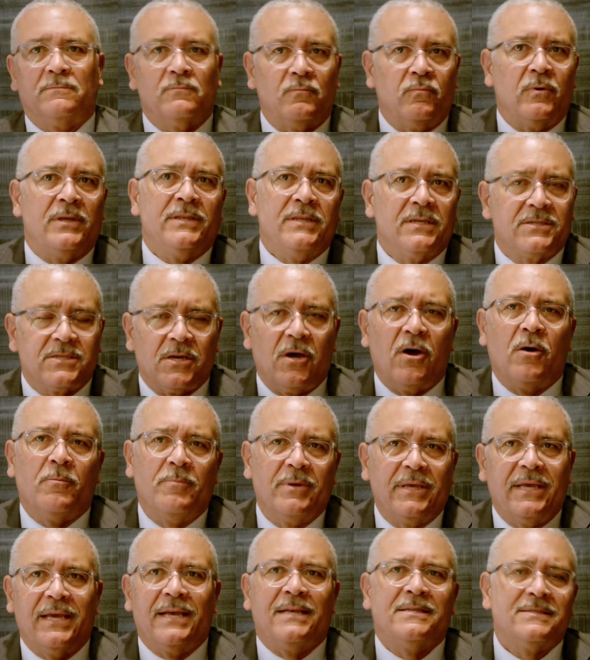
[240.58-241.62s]
when this all
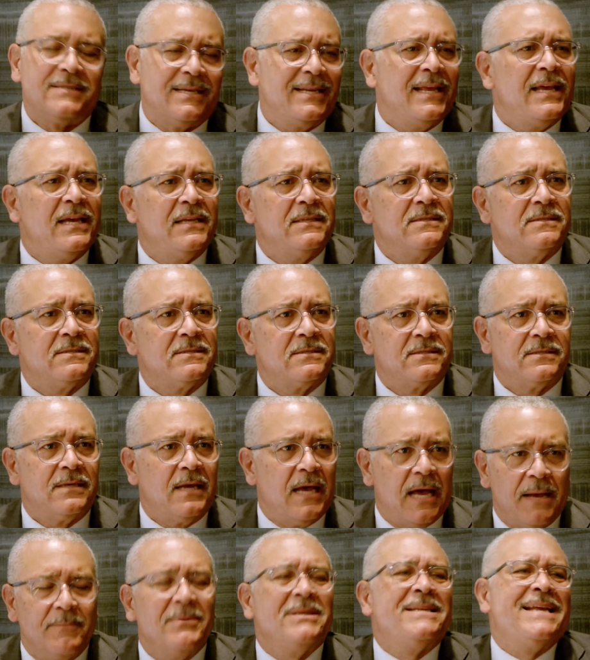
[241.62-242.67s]
begins and ends,
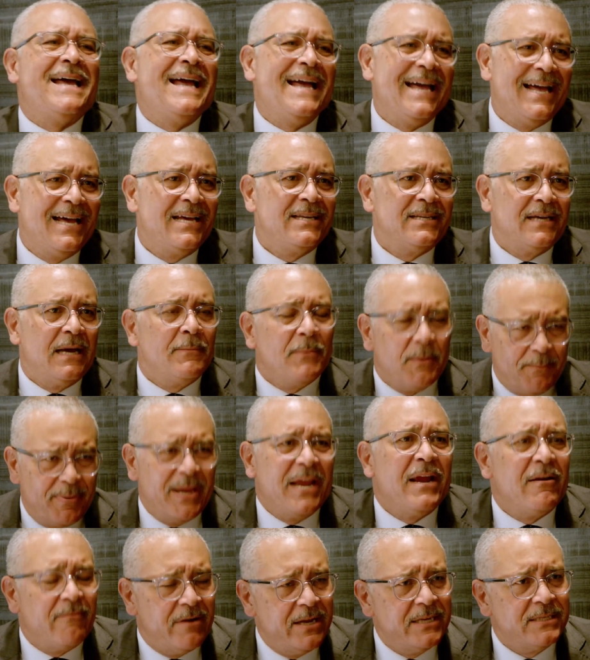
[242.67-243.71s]
I'm a dad. I'm a
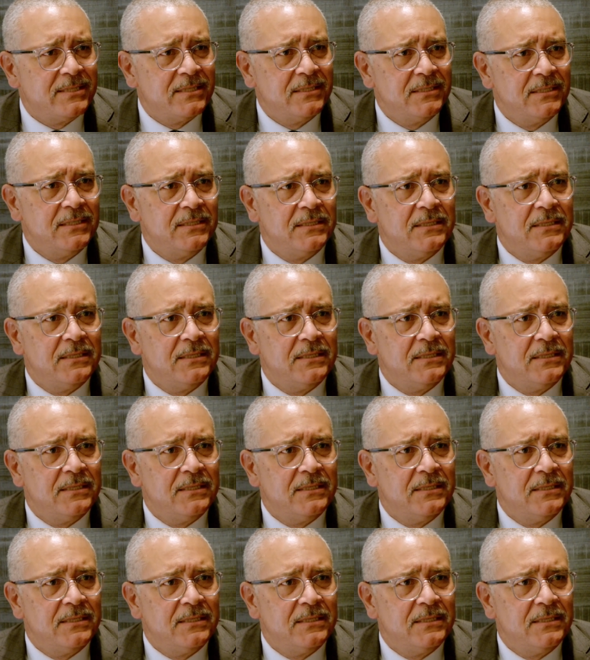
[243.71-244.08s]
parent.